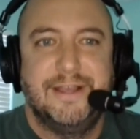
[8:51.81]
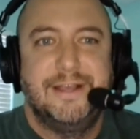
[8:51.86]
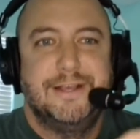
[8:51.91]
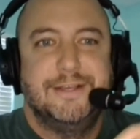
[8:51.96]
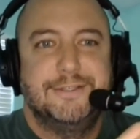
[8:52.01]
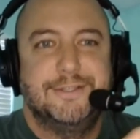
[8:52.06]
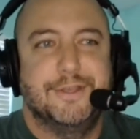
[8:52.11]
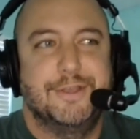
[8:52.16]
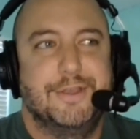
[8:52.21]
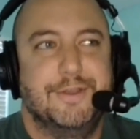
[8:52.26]

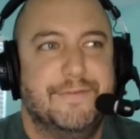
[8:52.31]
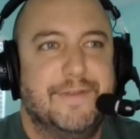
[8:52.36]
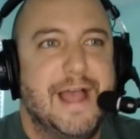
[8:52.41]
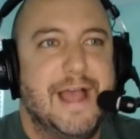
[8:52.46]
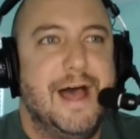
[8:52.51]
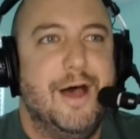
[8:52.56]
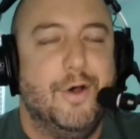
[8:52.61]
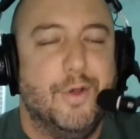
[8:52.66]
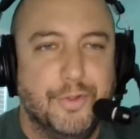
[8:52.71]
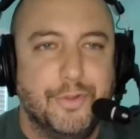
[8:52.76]
So you've
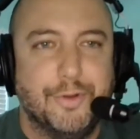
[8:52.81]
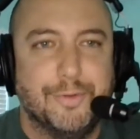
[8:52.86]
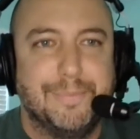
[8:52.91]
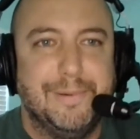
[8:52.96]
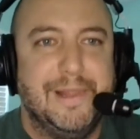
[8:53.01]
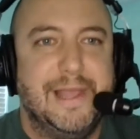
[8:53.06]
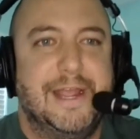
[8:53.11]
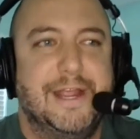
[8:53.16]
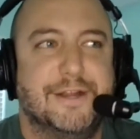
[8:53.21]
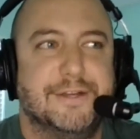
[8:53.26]
got older
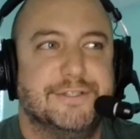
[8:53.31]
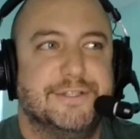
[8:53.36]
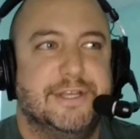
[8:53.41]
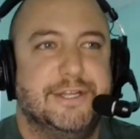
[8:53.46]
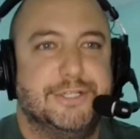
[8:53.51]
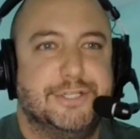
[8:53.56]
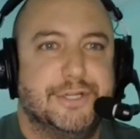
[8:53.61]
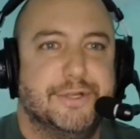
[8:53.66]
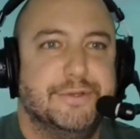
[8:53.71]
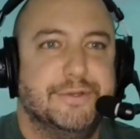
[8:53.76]
players
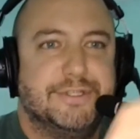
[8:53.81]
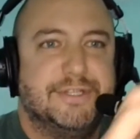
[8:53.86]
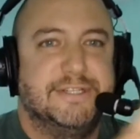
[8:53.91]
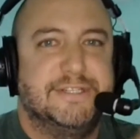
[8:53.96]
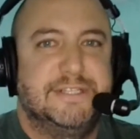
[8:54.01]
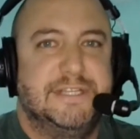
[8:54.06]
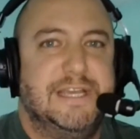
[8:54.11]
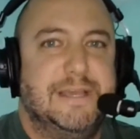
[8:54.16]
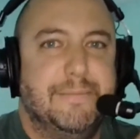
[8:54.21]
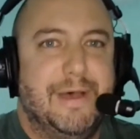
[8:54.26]
that chose to
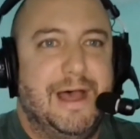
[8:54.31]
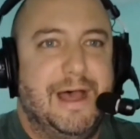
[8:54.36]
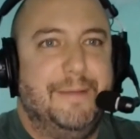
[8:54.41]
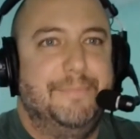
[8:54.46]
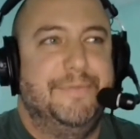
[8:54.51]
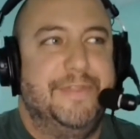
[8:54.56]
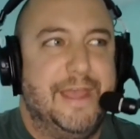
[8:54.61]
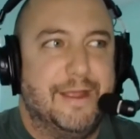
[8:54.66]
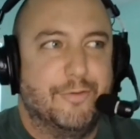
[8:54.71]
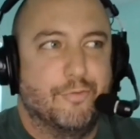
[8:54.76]
team up
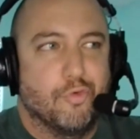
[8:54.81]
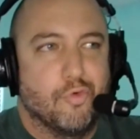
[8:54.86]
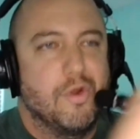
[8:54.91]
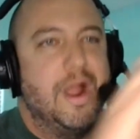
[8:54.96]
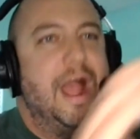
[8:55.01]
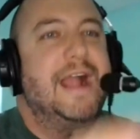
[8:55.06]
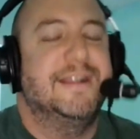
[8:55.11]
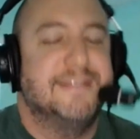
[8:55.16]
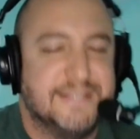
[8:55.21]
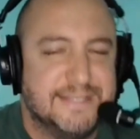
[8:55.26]
that
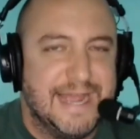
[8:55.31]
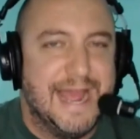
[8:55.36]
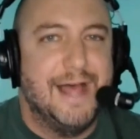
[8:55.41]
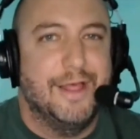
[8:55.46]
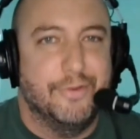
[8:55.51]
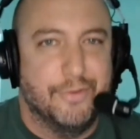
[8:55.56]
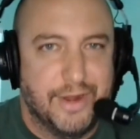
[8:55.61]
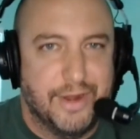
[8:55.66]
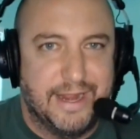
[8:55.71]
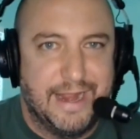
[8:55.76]
wreck
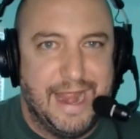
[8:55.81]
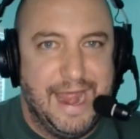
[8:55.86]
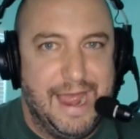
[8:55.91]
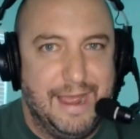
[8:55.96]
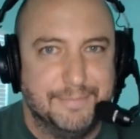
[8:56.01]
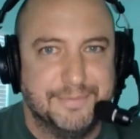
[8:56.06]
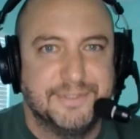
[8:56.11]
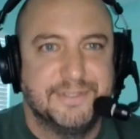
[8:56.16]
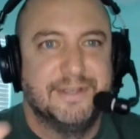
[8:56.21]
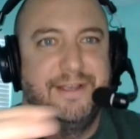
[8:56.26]
salary
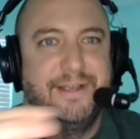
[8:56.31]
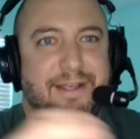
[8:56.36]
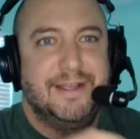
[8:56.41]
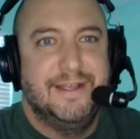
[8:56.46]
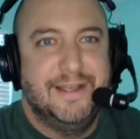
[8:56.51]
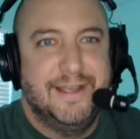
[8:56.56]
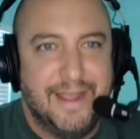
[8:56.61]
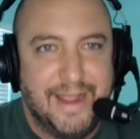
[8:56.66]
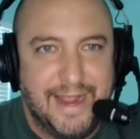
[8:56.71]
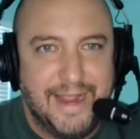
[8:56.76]
caps,
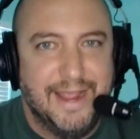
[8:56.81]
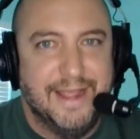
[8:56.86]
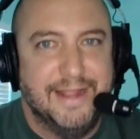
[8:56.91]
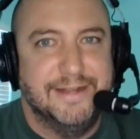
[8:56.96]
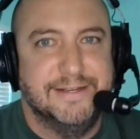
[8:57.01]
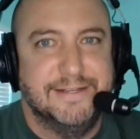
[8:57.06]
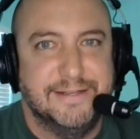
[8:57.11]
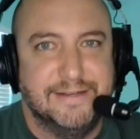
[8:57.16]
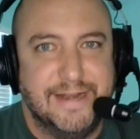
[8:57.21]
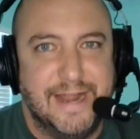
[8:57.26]

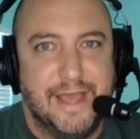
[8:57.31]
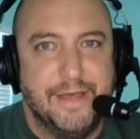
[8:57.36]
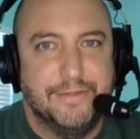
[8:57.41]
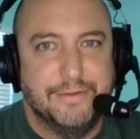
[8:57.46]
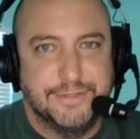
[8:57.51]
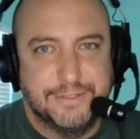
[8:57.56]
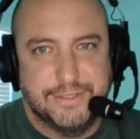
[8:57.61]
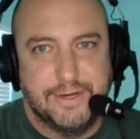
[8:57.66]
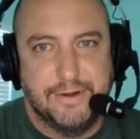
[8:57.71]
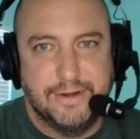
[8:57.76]
and now they're
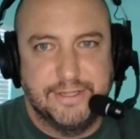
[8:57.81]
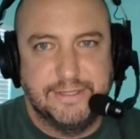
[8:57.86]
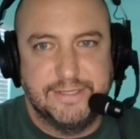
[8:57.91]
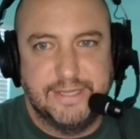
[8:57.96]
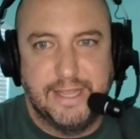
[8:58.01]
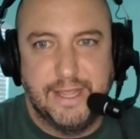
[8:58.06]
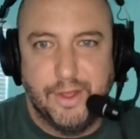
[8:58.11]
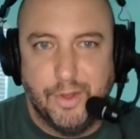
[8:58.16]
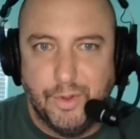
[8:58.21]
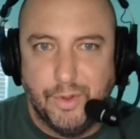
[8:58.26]
starting to
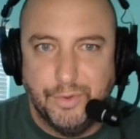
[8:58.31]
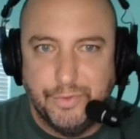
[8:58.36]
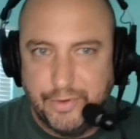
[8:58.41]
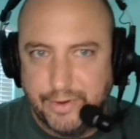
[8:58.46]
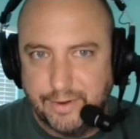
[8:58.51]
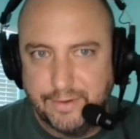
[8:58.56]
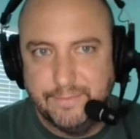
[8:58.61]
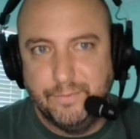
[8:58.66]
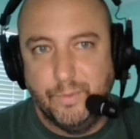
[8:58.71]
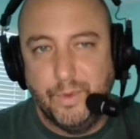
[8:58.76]
get
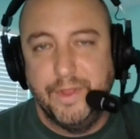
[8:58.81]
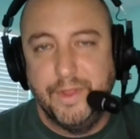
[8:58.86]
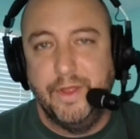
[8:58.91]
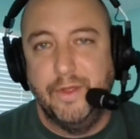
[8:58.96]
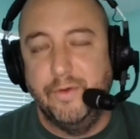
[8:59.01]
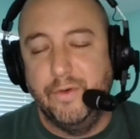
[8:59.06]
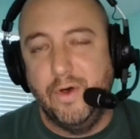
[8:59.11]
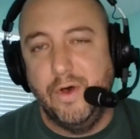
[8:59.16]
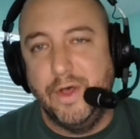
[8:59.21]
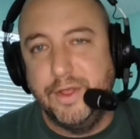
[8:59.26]
older. What
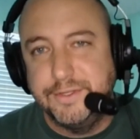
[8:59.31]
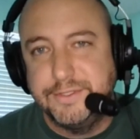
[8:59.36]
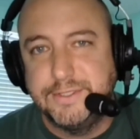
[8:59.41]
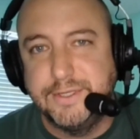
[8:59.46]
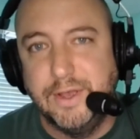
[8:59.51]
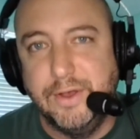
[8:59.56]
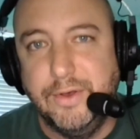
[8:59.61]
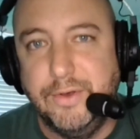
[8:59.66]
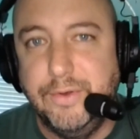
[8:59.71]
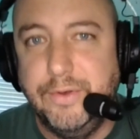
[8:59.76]

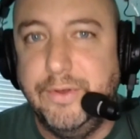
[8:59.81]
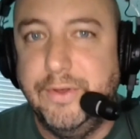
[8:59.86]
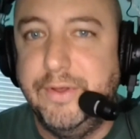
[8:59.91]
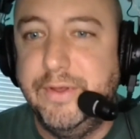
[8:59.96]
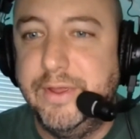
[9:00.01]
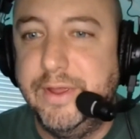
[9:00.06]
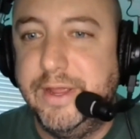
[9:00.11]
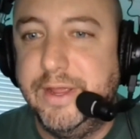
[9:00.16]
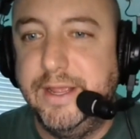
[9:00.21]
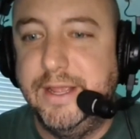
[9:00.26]
also
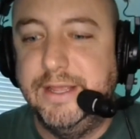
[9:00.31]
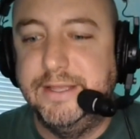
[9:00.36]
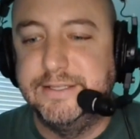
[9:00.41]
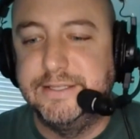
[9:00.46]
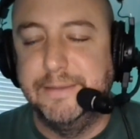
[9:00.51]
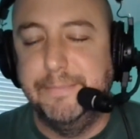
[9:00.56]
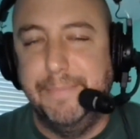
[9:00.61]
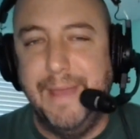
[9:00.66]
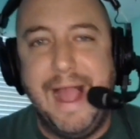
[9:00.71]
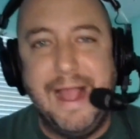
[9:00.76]
is
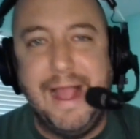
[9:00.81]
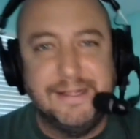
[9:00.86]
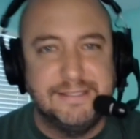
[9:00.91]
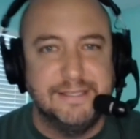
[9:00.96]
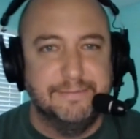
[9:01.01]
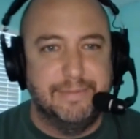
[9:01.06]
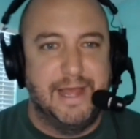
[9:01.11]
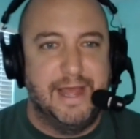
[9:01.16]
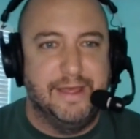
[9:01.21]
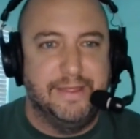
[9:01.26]
impacted
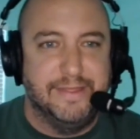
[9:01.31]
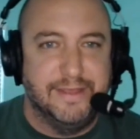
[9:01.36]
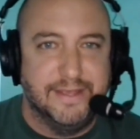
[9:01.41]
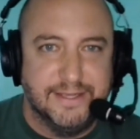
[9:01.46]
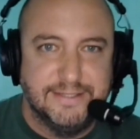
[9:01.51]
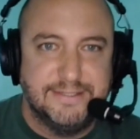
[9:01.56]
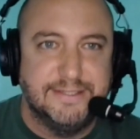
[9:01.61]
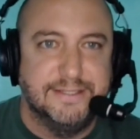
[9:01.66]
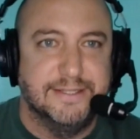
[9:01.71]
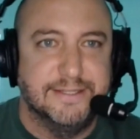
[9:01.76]
by
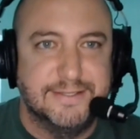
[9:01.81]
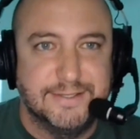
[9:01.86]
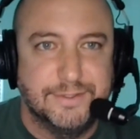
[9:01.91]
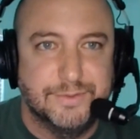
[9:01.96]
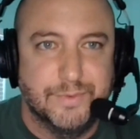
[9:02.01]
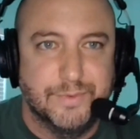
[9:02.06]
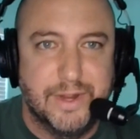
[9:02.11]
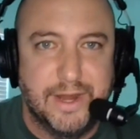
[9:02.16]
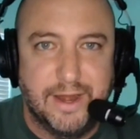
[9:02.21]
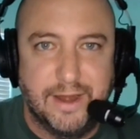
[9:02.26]
this, and this is
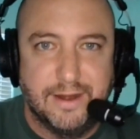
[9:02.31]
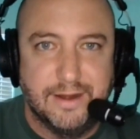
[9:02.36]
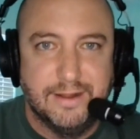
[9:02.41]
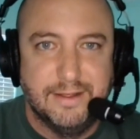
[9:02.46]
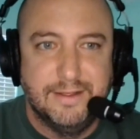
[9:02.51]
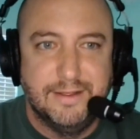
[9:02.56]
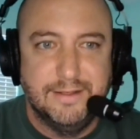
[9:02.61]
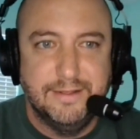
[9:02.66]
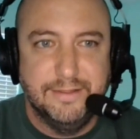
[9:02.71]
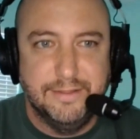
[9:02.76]
where
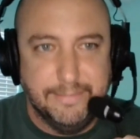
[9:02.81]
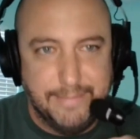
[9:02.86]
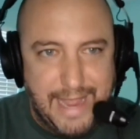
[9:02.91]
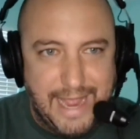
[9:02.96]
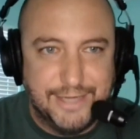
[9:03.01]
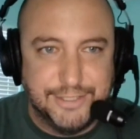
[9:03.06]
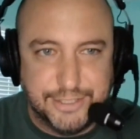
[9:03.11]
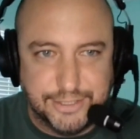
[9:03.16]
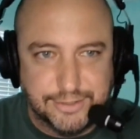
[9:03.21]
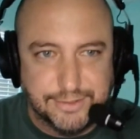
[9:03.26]
the
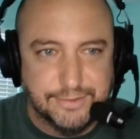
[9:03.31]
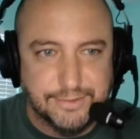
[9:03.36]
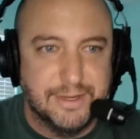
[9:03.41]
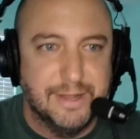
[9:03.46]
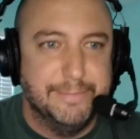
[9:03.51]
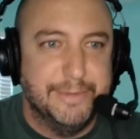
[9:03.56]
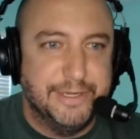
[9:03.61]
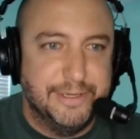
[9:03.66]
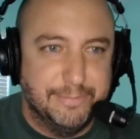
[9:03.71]
Magic do come into